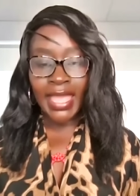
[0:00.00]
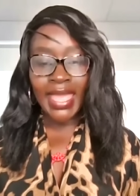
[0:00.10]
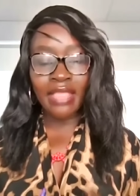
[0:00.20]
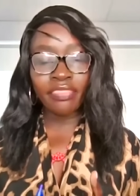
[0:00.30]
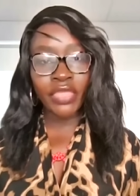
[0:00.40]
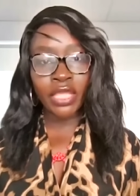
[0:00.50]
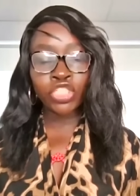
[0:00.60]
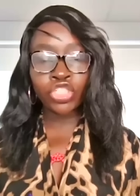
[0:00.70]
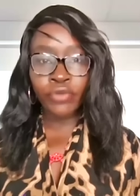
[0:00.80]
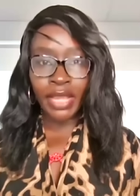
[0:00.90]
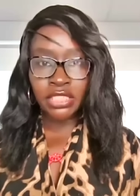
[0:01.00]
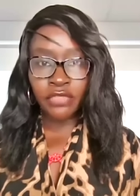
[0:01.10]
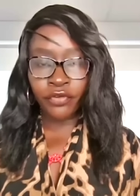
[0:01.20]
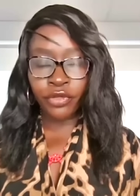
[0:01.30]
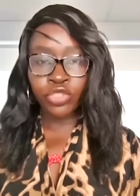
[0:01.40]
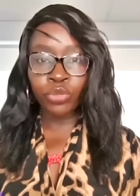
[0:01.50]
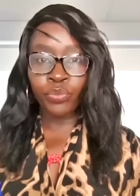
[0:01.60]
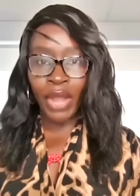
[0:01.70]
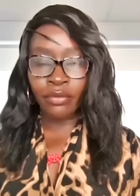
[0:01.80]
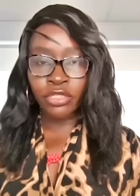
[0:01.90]
and then transferred to
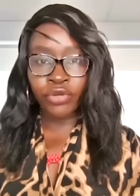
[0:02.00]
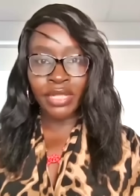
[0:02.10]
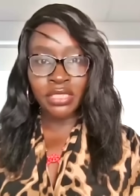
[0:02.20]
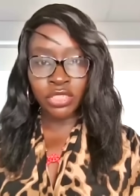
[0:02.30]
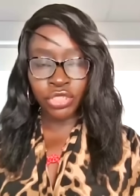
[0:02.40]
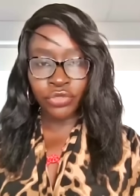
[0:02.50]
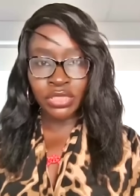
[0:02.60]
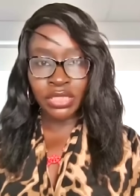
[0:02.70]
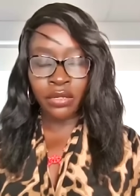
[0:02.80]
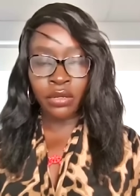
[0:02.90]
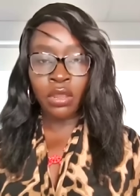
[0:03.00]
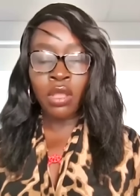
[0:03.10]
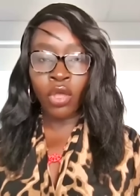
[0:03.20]
Broward Transitional Center,